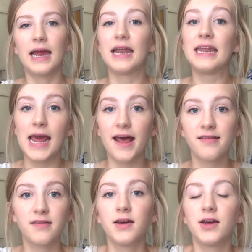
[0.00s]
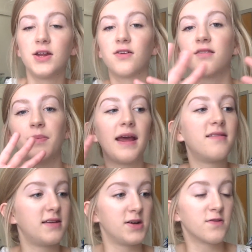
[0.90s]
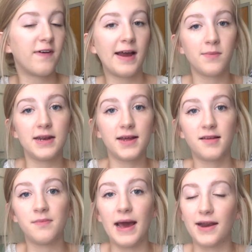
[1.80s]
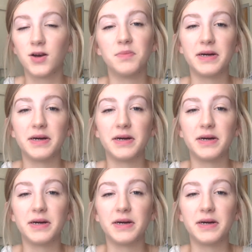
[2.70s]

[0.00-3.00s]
And yes, your space and your environment does matter,